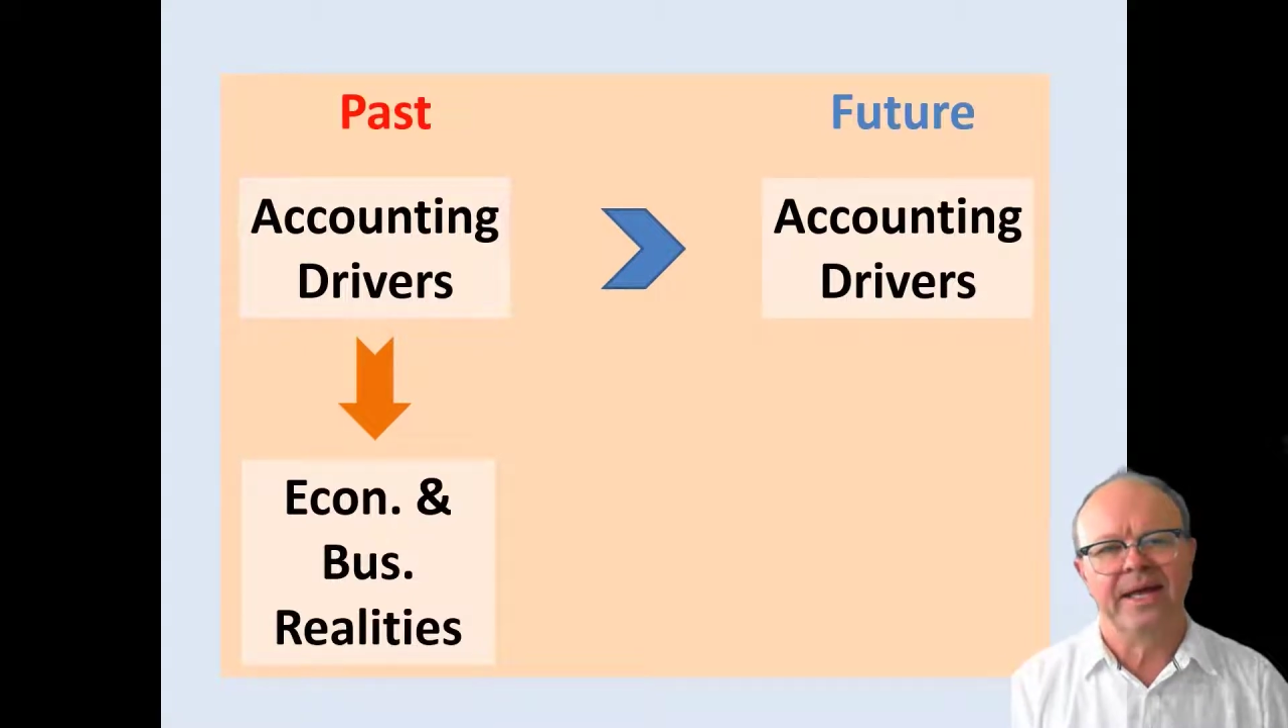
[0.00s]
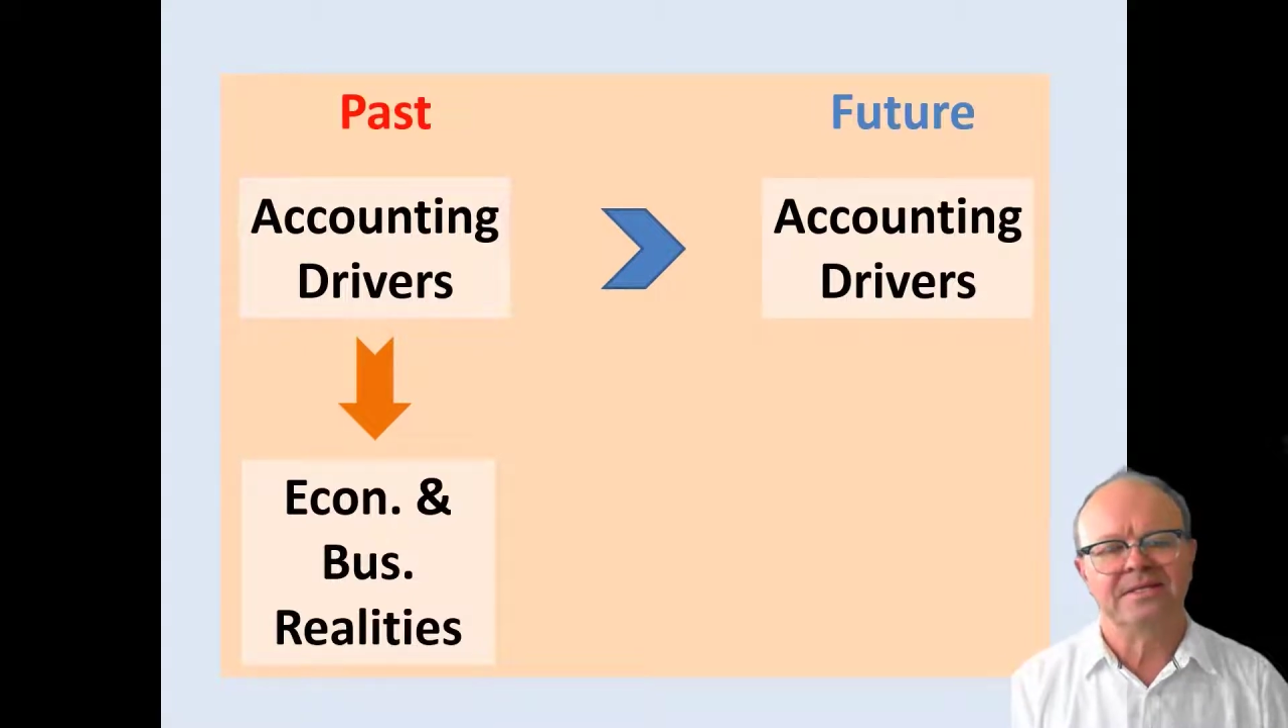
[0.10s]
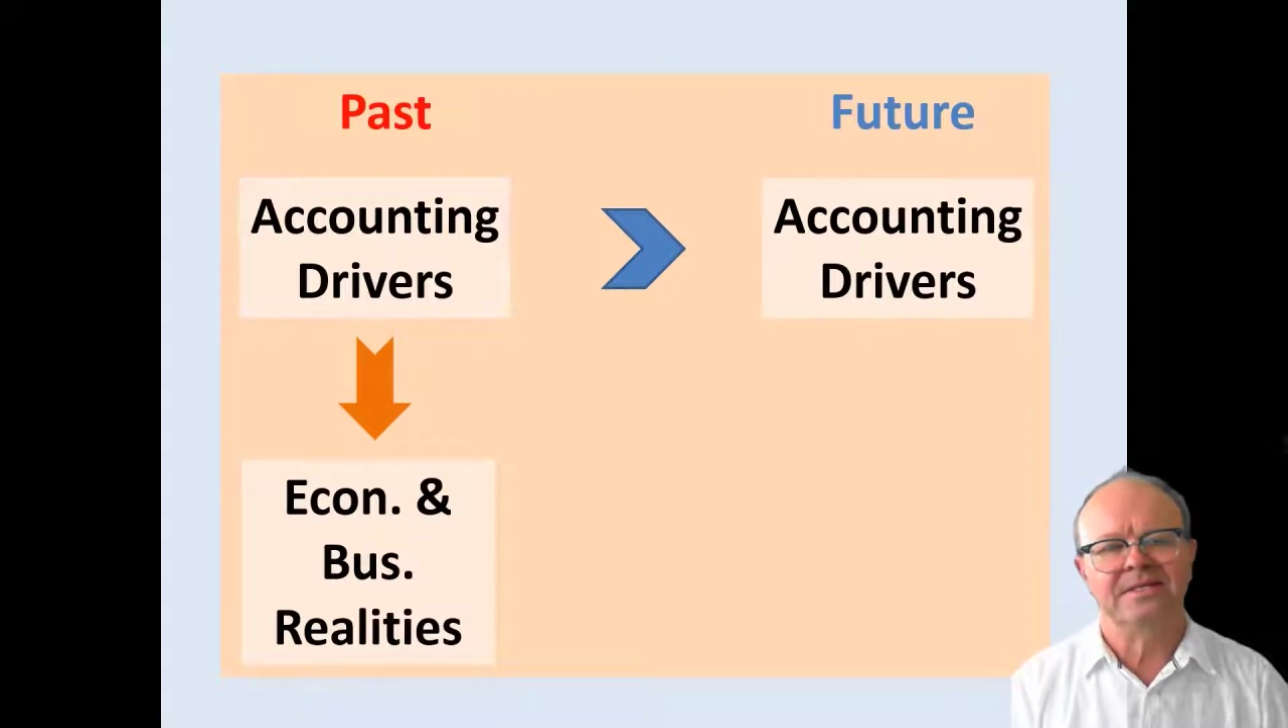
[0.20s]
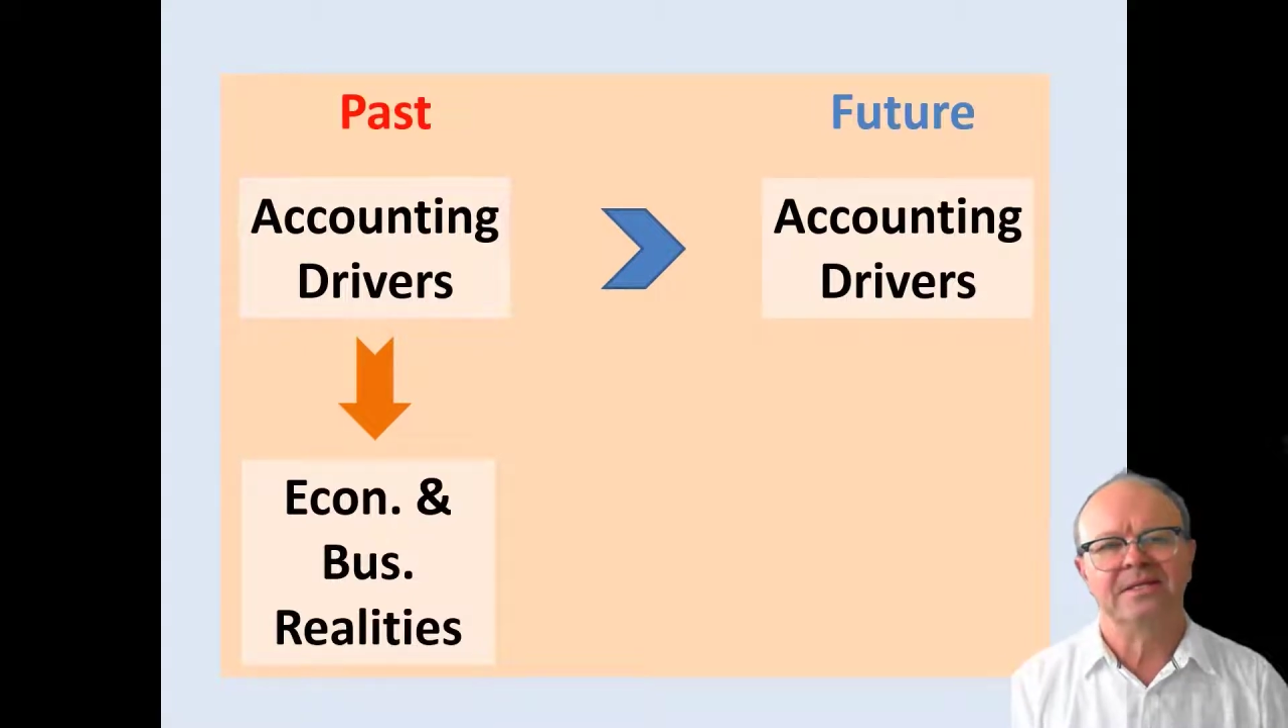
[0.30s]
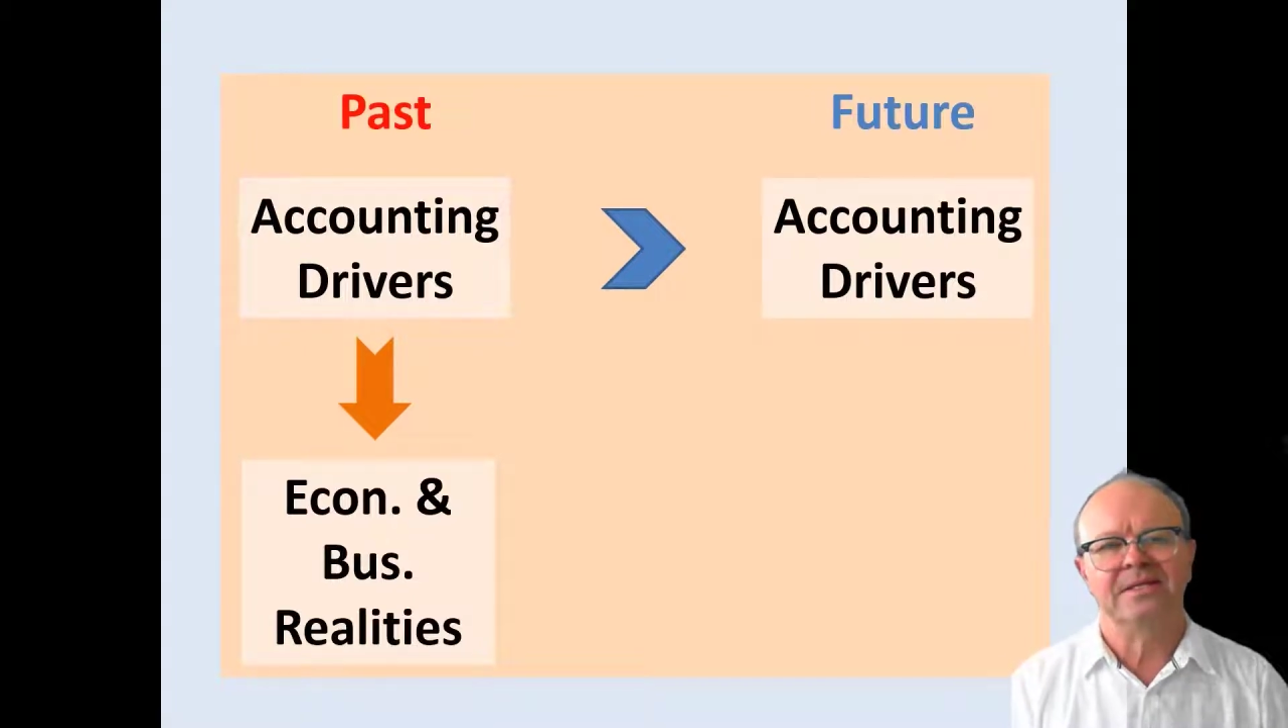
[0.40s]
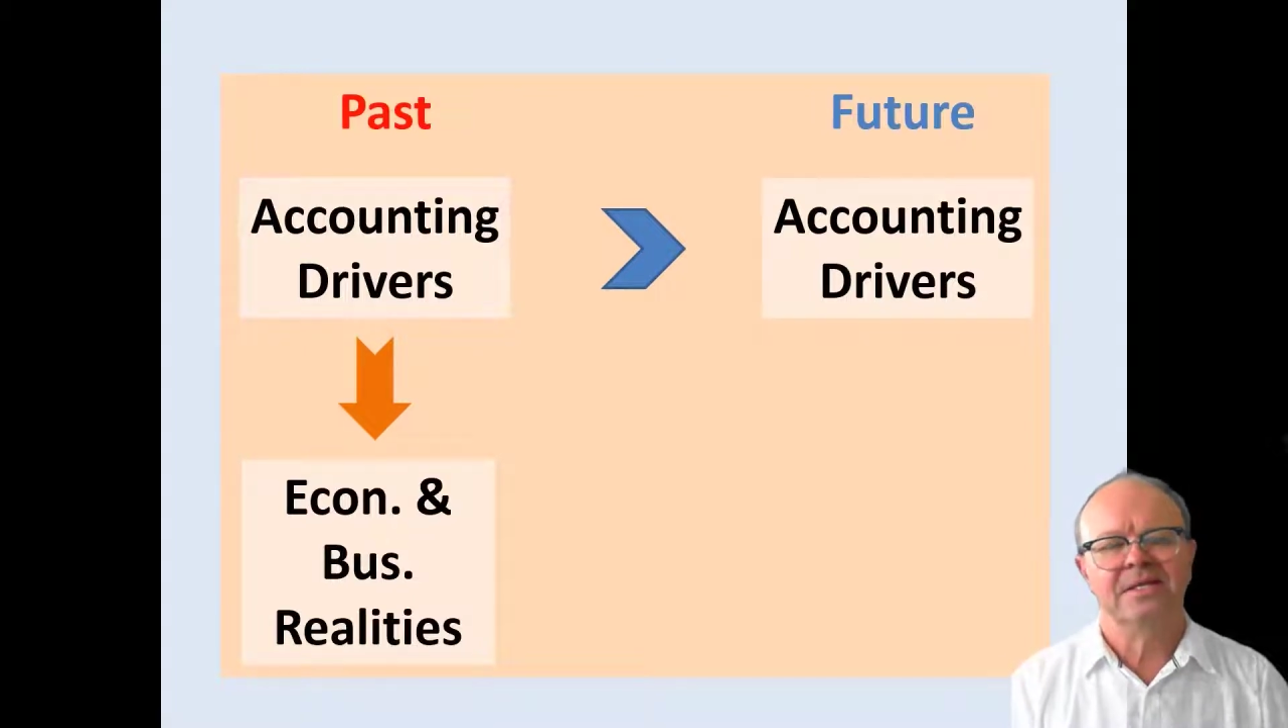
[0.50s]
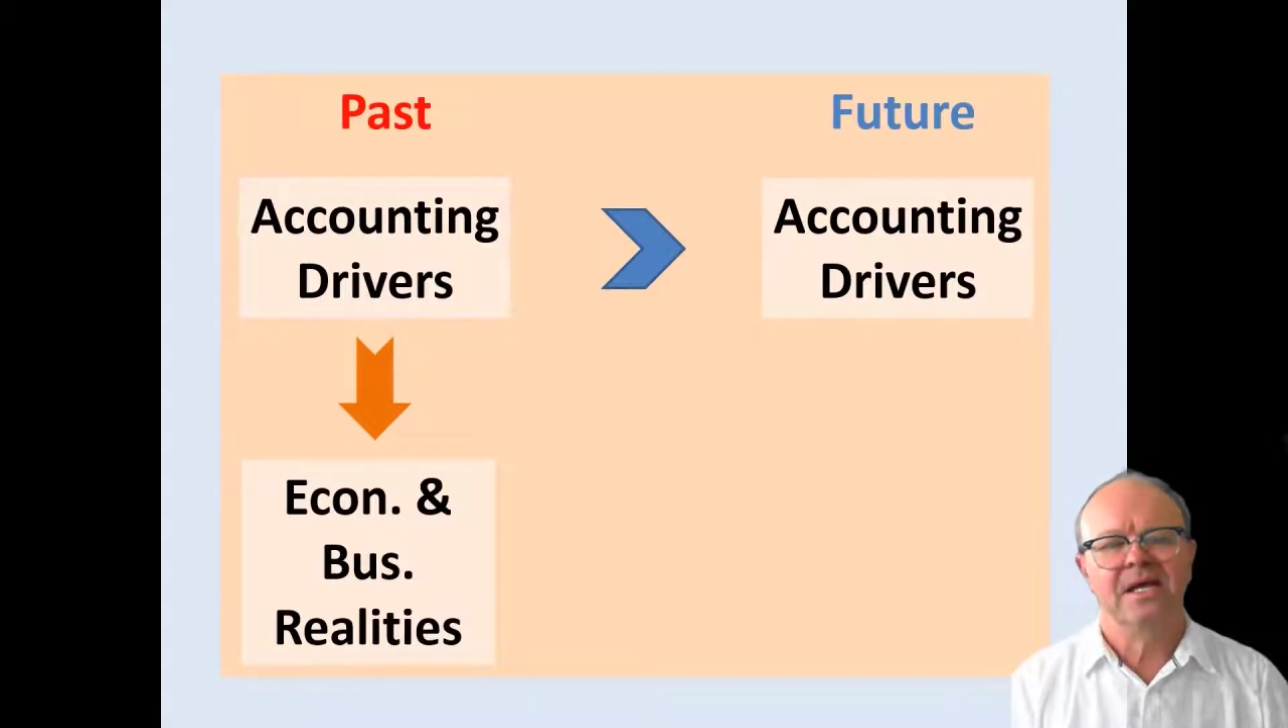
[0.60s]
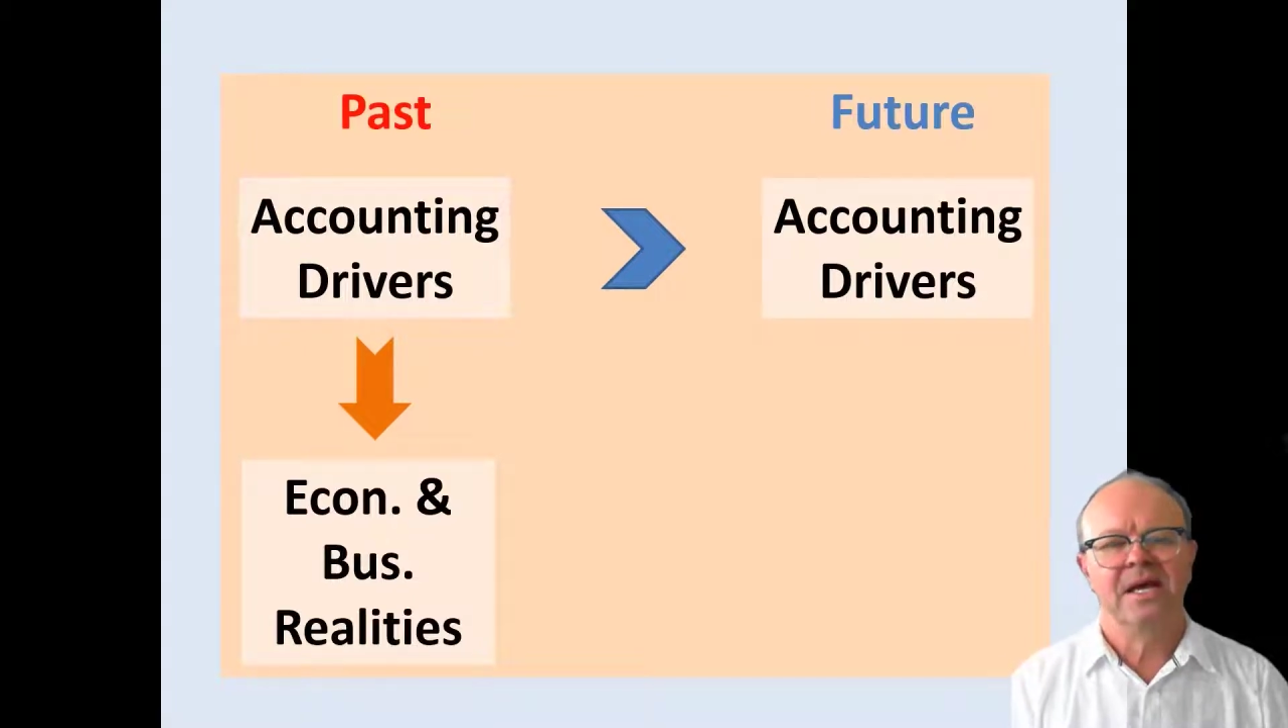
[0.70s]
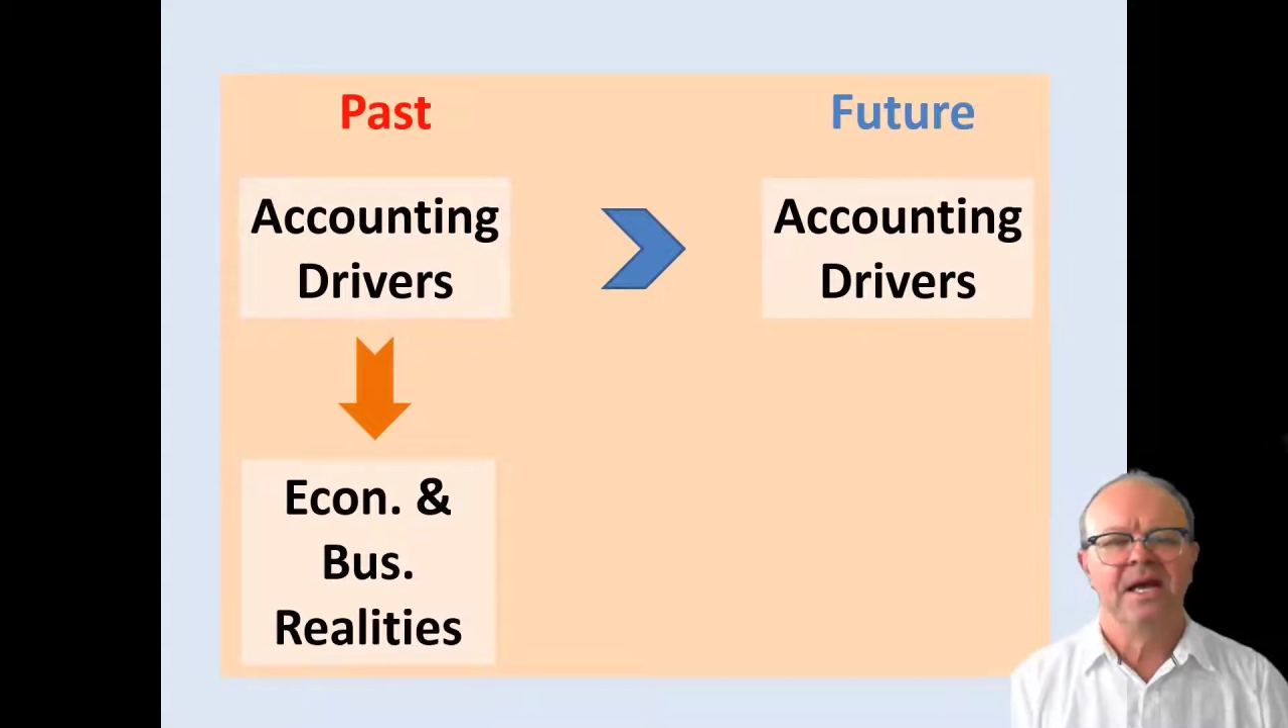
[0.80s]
assets,